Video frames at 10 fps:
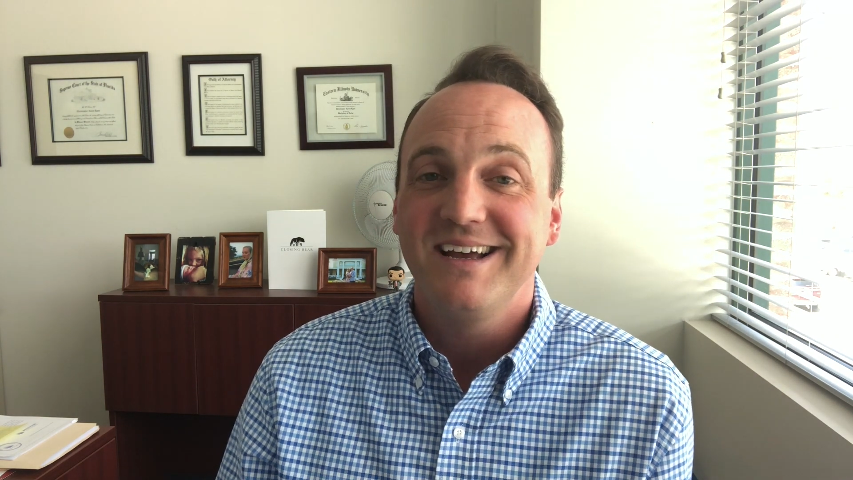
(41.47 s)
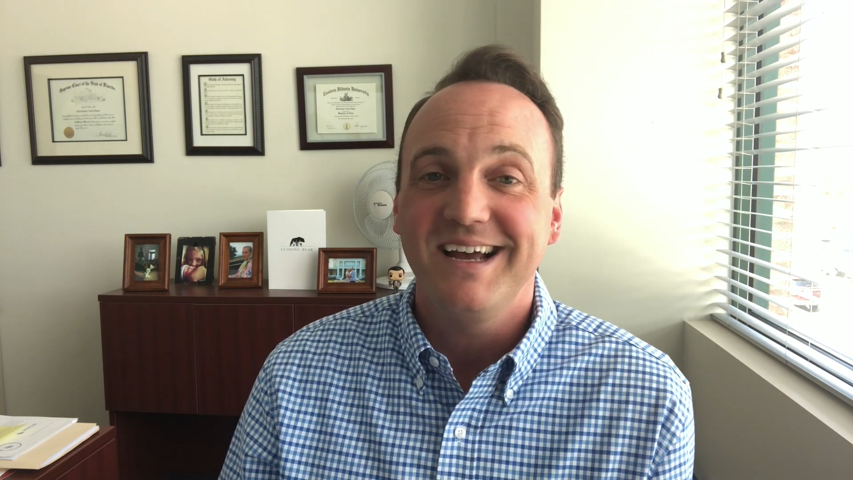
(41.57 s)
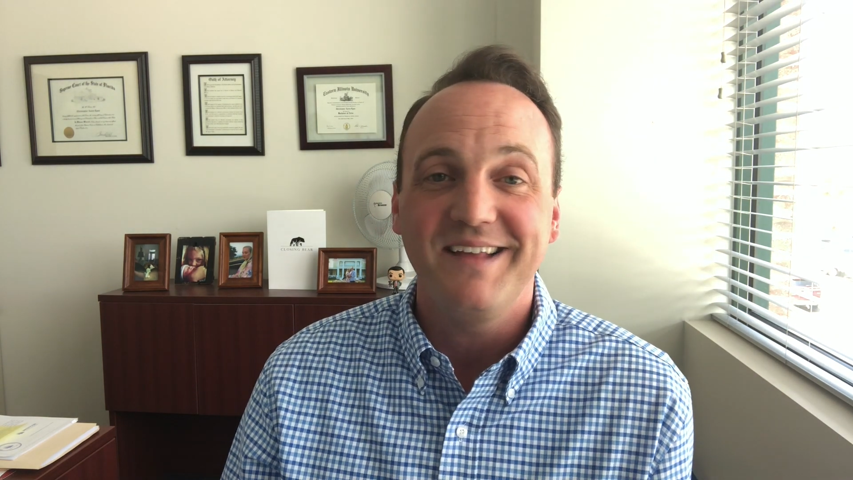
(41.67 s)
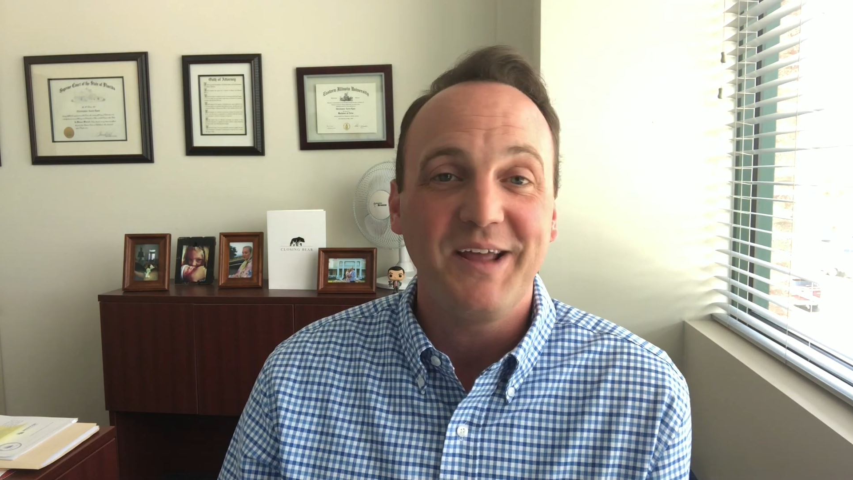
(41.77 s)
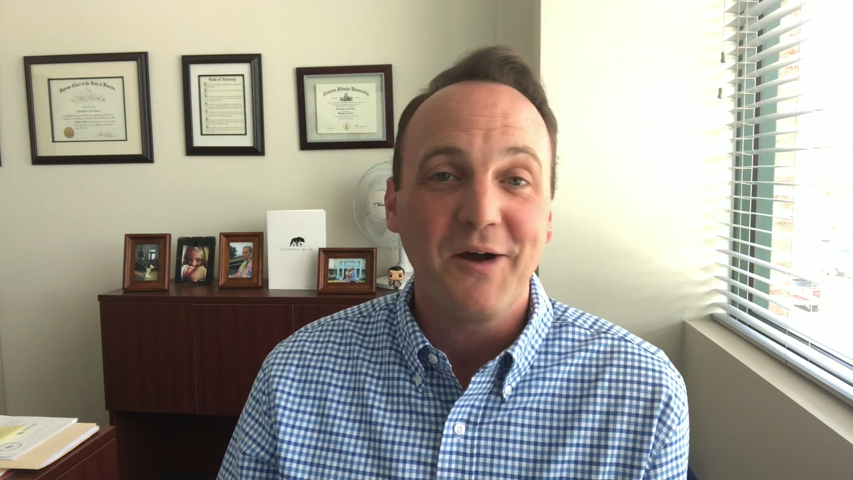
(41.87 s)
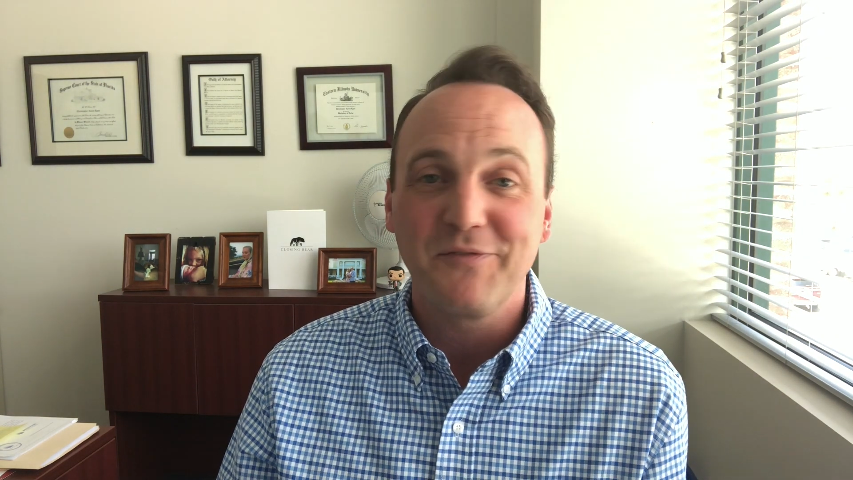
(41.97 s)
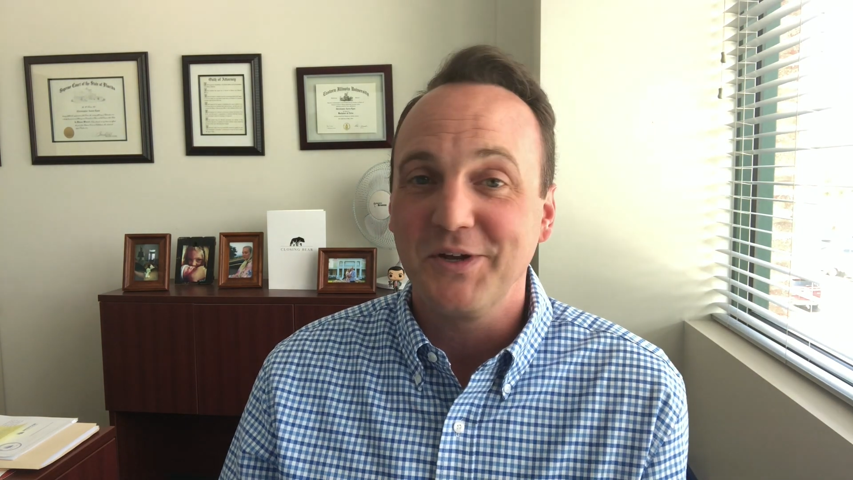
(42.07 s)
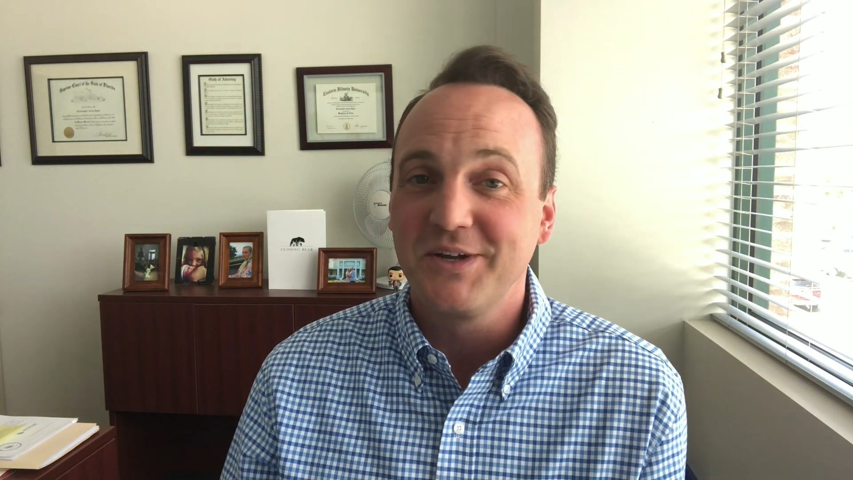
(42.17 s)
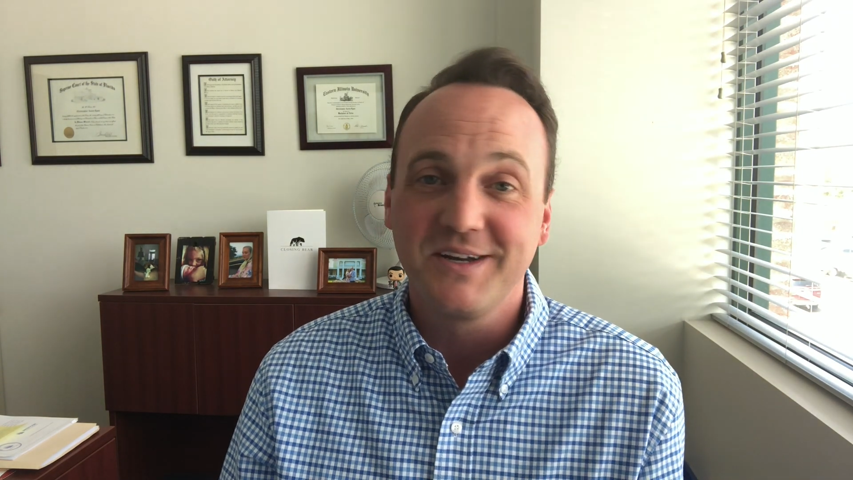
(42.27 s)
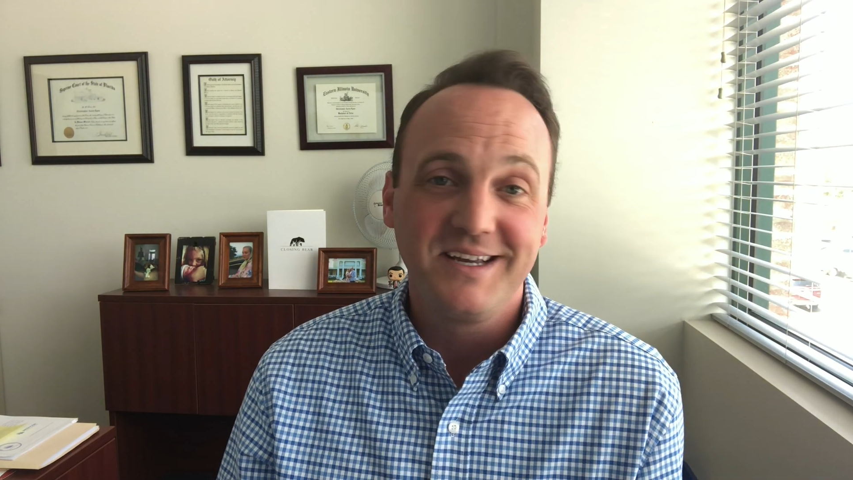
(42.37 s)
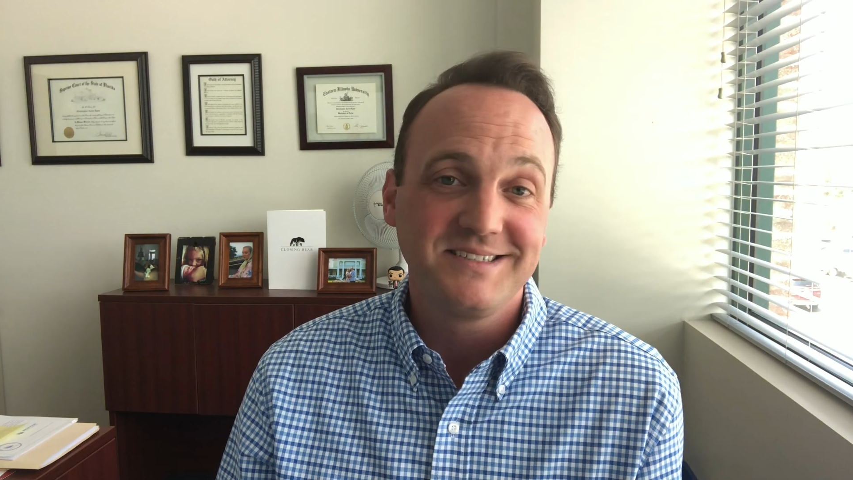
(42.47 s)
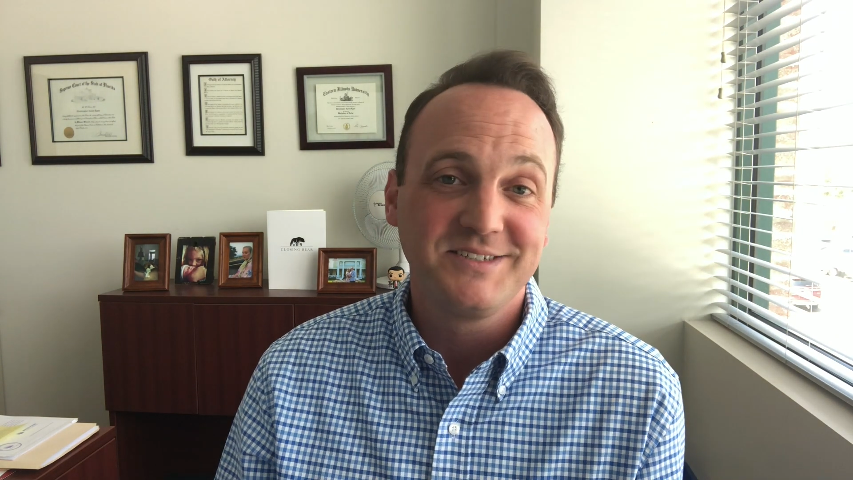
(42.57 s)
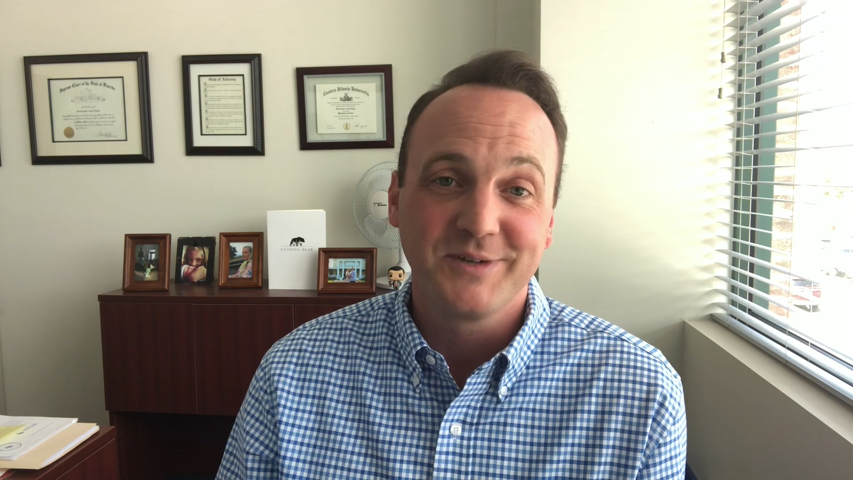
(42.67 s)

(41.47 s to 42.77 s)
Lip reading: and they offer you cookies and